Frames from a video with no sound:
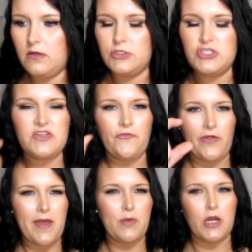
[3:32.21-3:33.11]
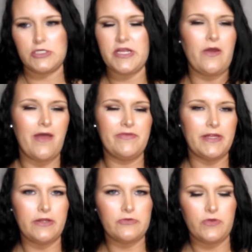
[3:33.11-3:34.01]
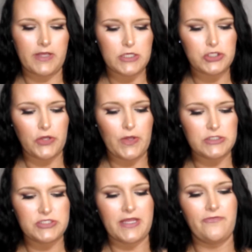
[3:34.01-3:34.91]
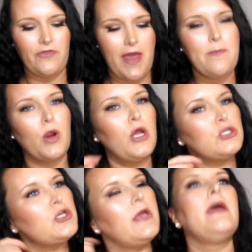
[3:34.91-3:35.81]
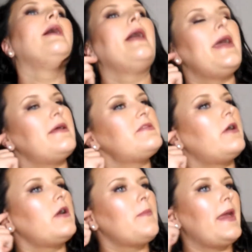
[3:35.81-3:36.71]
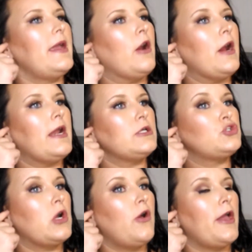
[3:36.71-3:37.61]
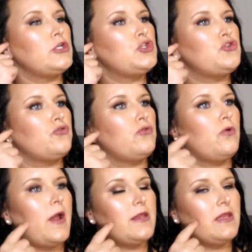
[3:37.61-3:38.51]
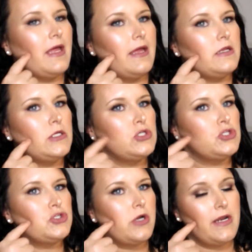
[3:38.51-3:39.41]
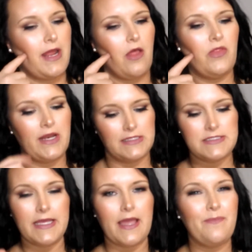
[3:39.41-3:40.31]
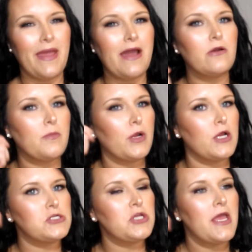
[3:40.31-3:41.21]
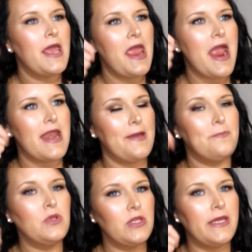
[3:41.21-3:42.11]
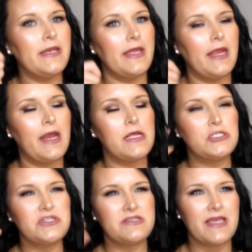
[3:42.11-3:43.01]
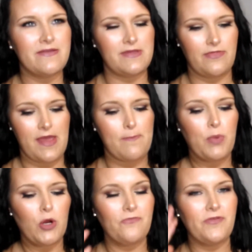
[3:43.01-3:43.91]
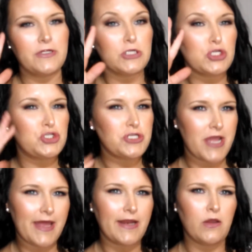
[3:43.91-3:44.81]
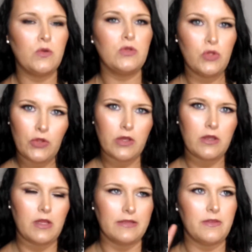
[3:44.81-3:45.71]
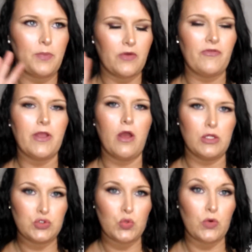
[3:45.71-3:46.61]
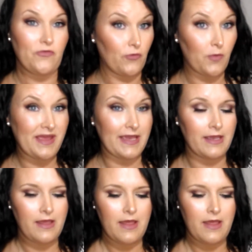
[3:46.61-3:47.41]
just a flat brush. I don't have it in here, so I can't show you. I just take a flat brush, and I start at my ear, and I draw a straight line, just straight down. Then I take a powder brush, and I blend it, and it just gives it that perfect shadowed look, like the perfect contour for me.